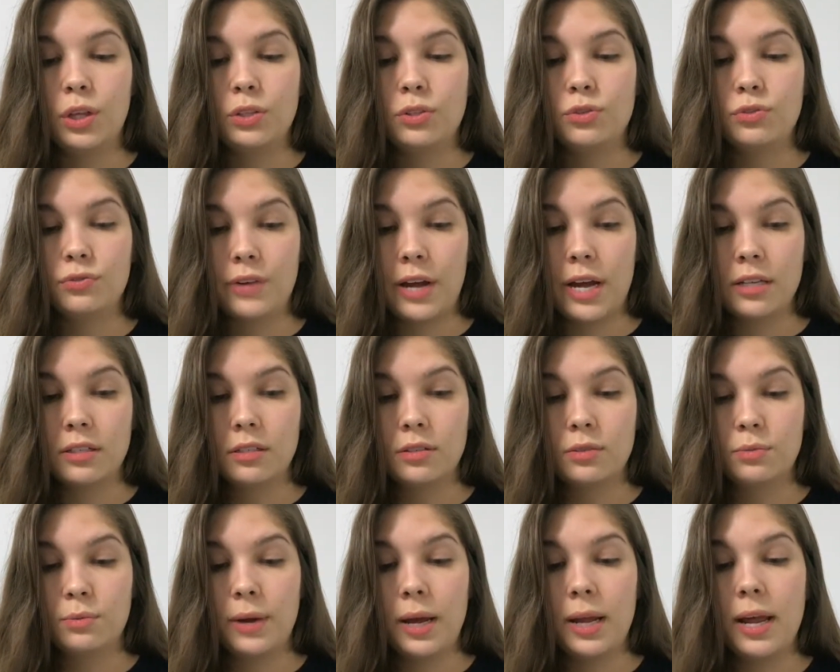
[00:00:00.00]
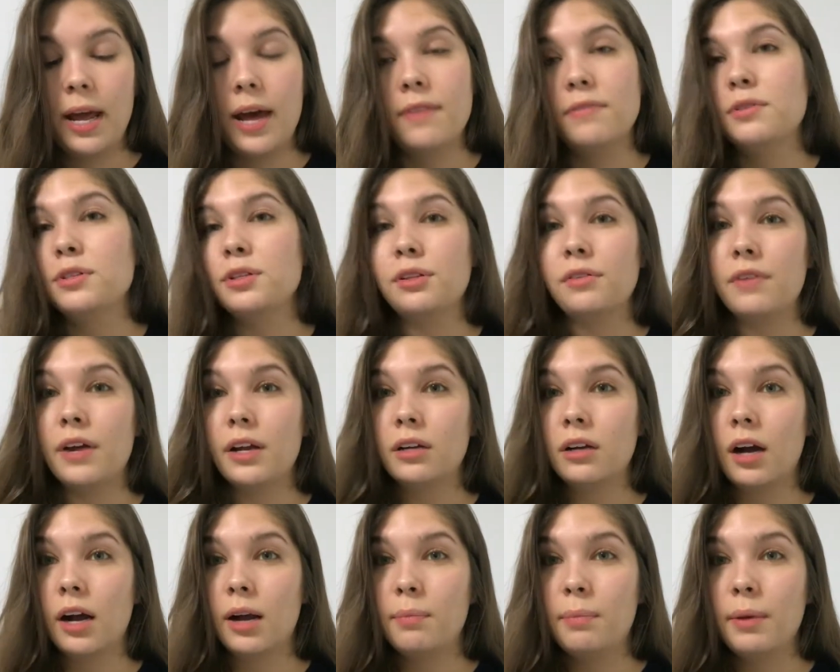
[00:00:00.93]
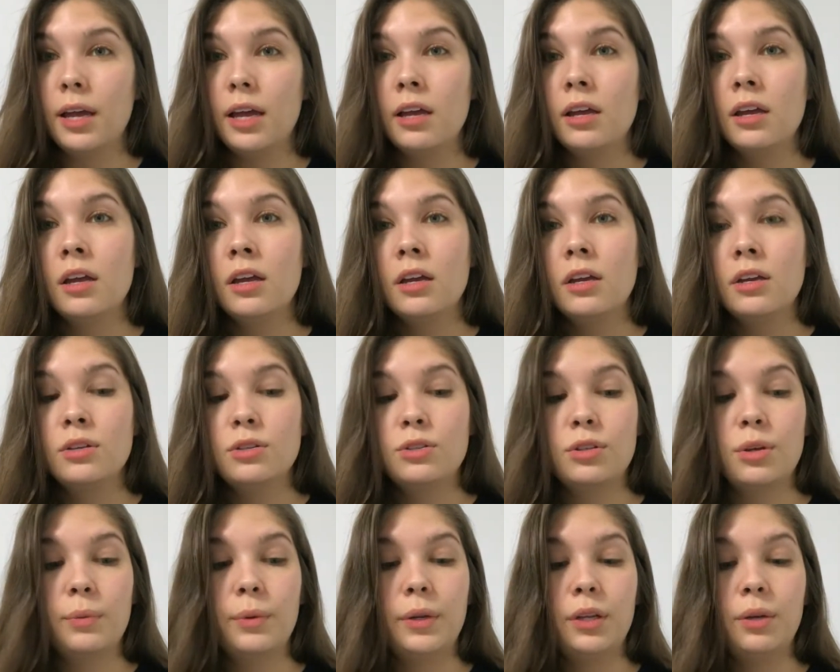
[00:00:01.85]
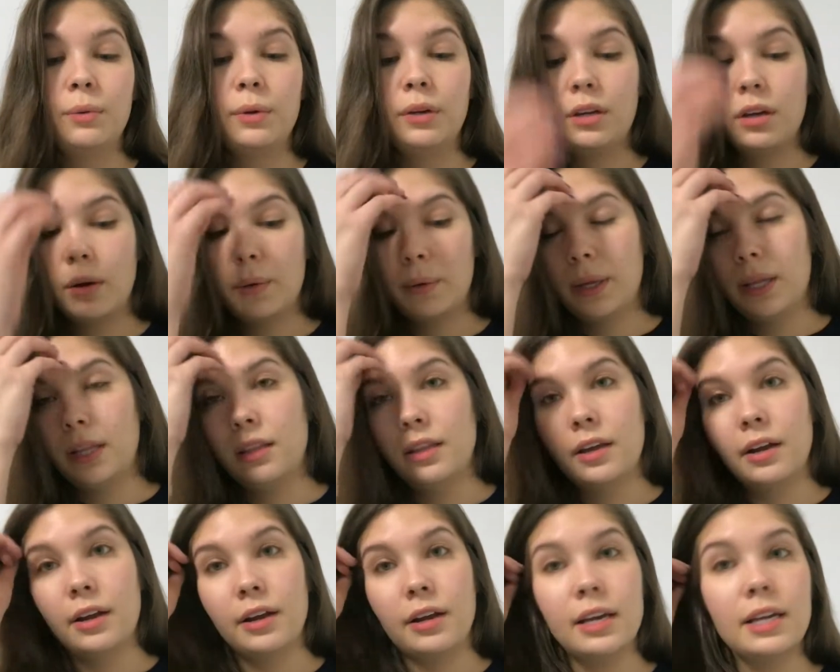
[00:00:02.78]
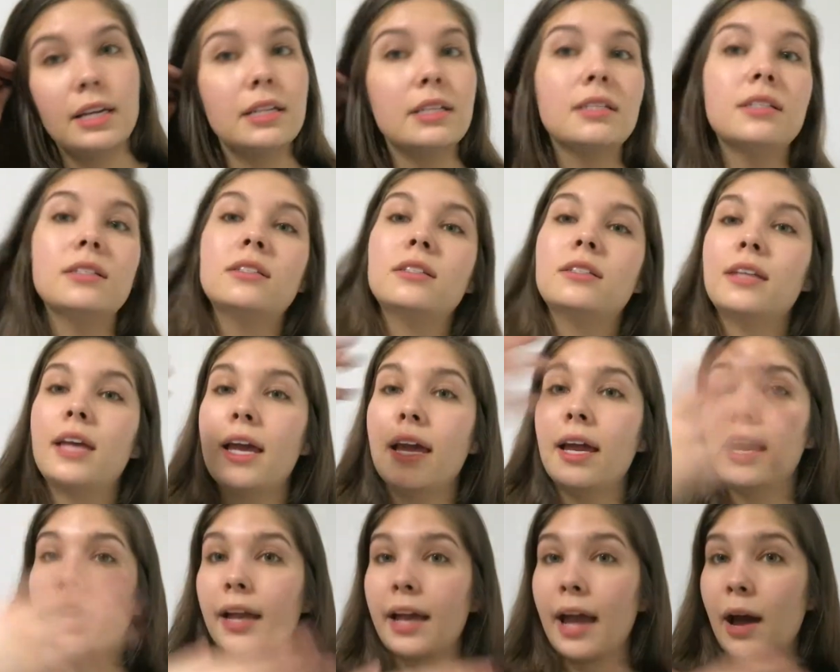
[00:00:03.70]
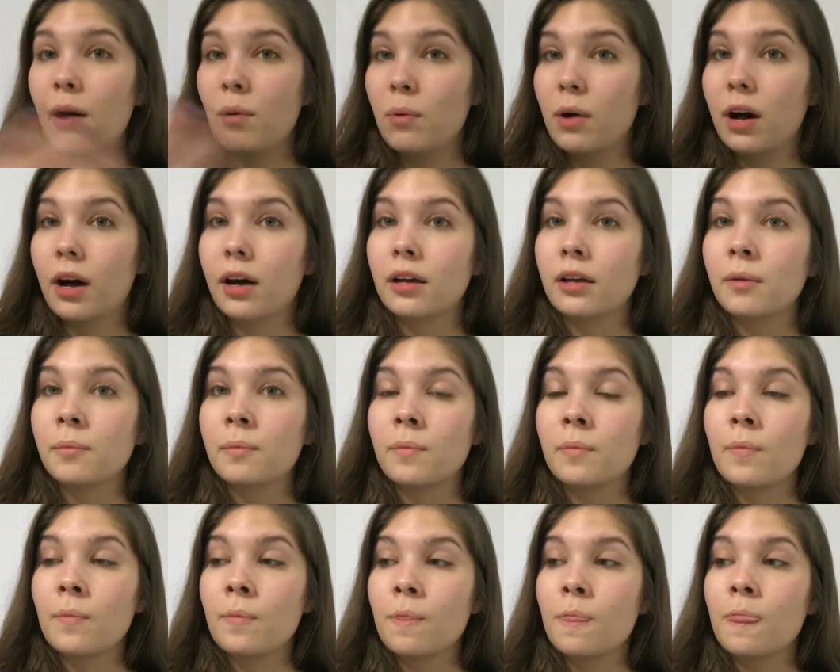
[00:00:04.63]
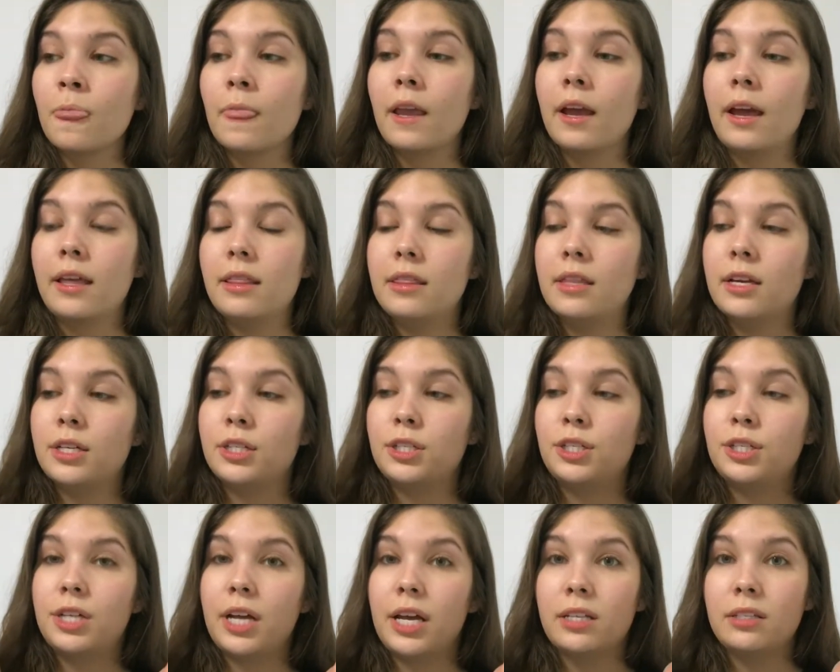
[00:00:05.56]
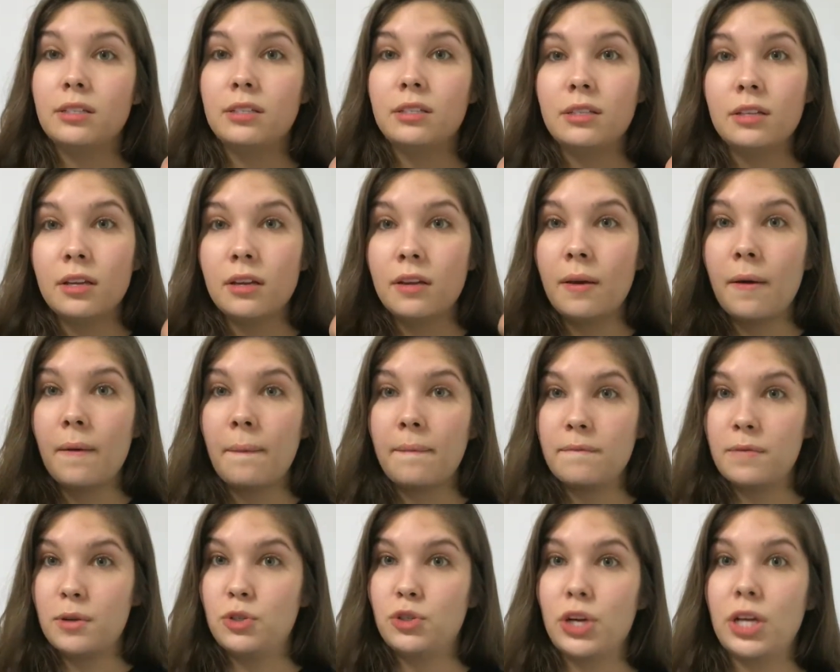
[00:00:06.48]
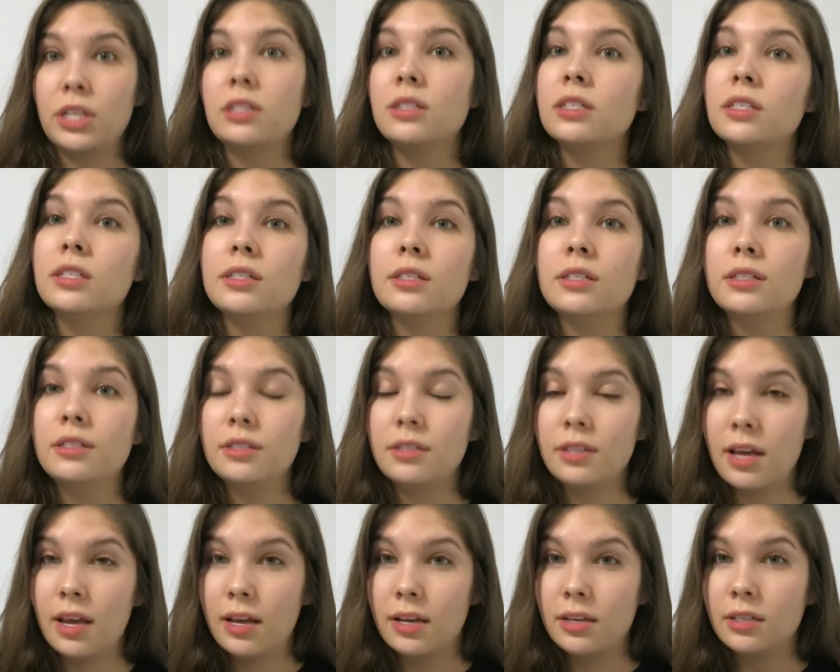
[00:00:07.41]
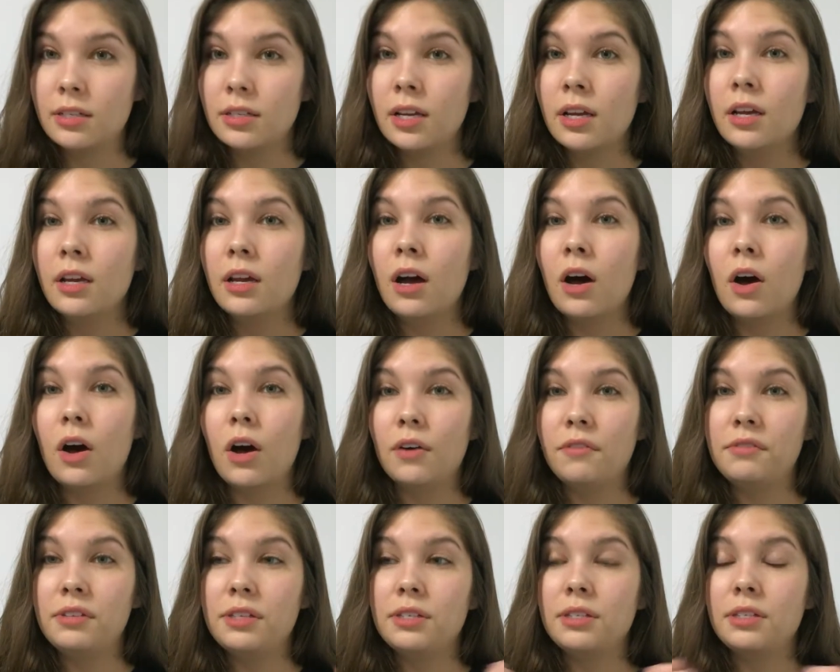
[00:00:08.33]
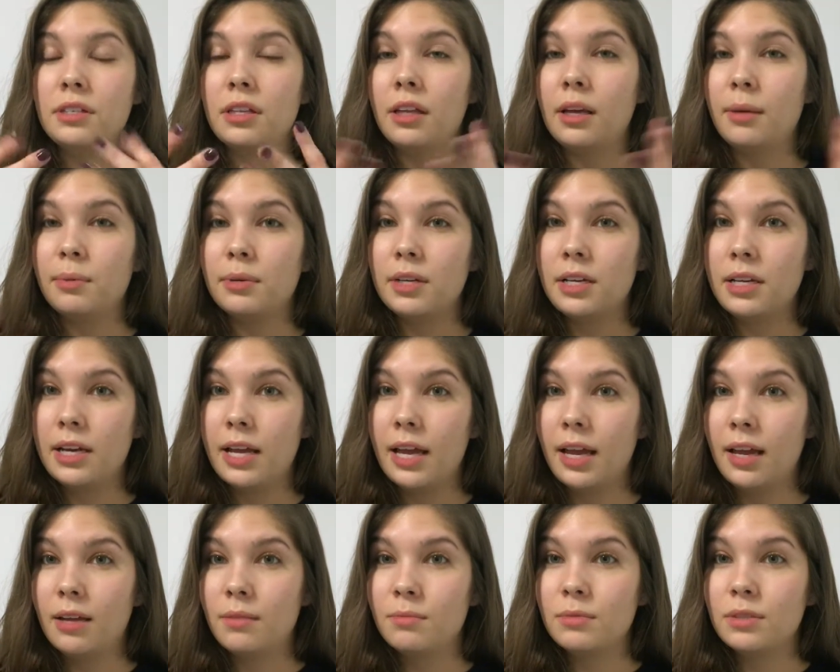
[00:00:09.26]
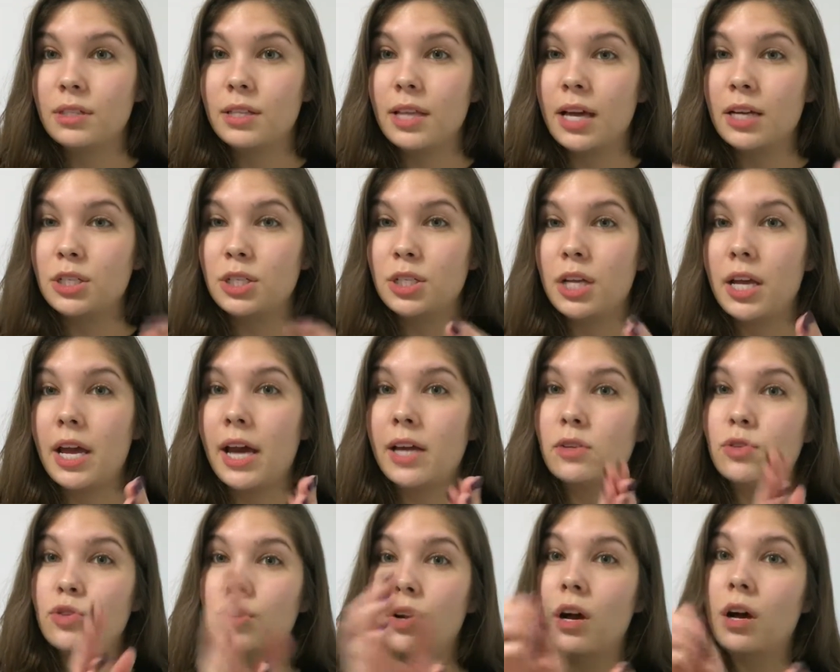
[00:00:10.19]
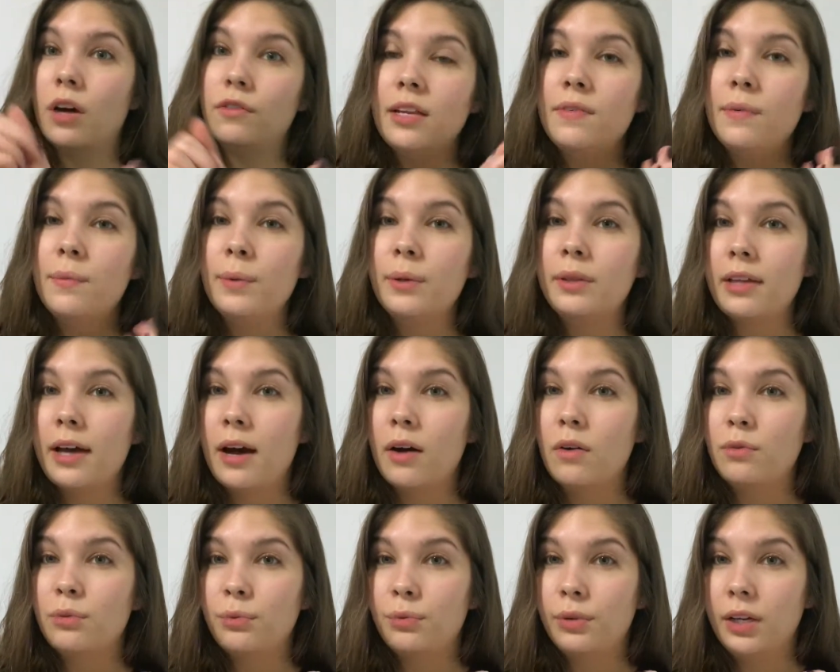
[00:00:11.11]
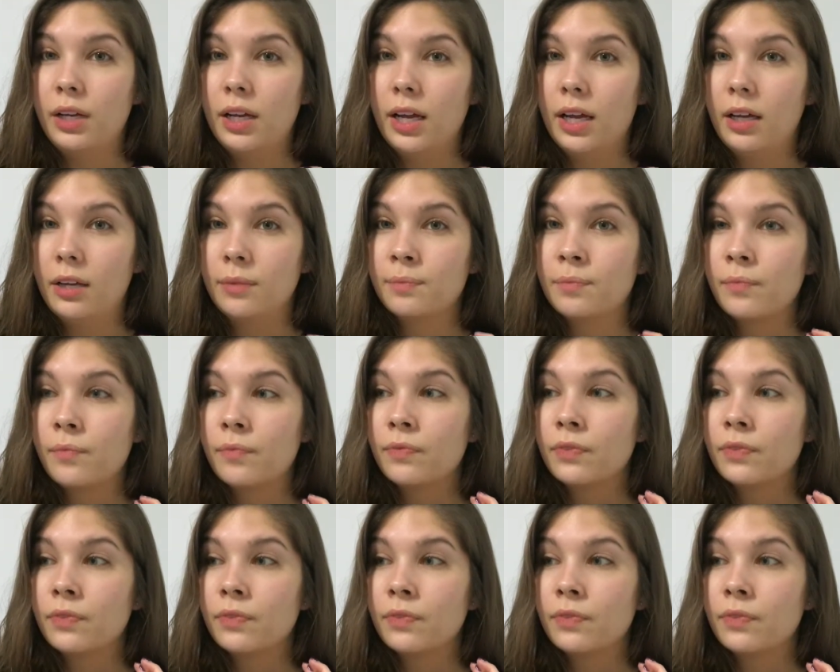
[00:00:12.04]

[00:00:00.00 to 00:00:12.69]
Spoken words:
dress right after the red carpet. So when you would go in, there is a catwalk and there's just dresses and all of these celebrity names that she had drawn. Even without reading